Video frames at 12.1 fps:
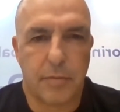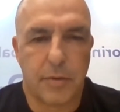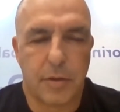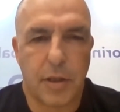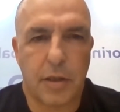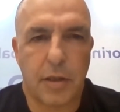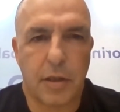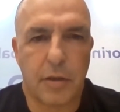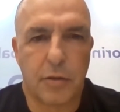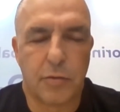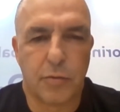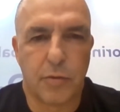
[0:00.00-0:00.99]
Taking
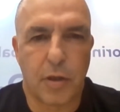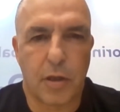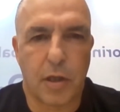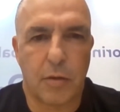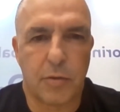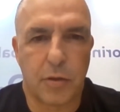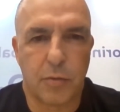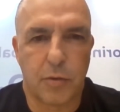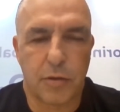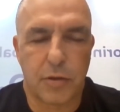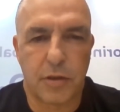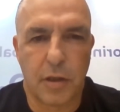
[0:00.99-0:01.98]
into account that we
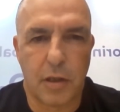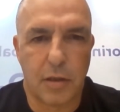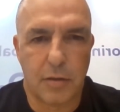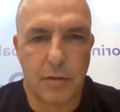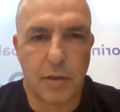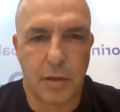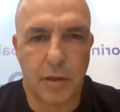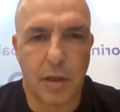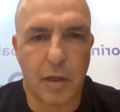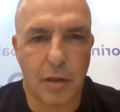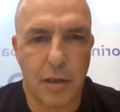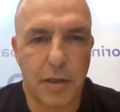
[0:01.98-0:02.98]
are still
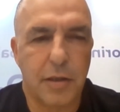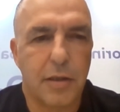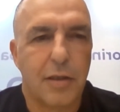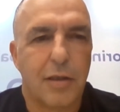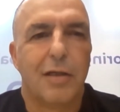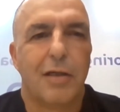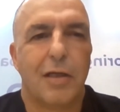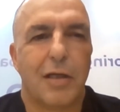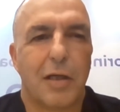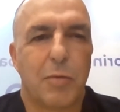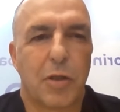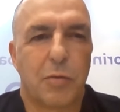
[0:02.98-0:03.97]
early,
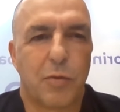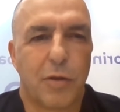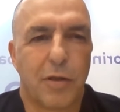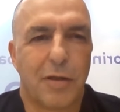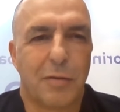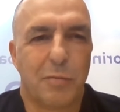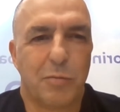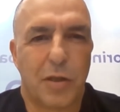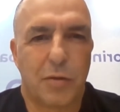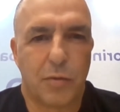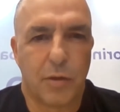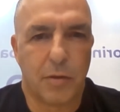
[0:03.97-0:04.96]
but
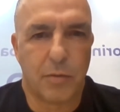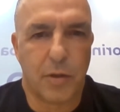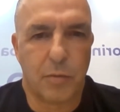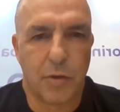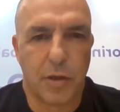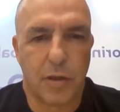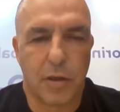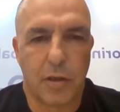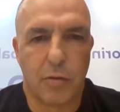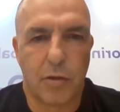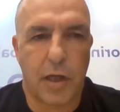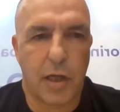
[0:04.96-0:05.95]
when we
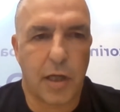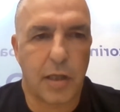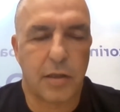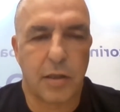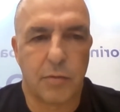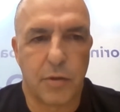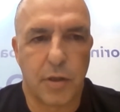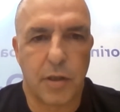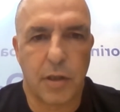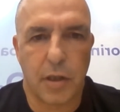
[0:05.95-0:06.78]
look ahead and we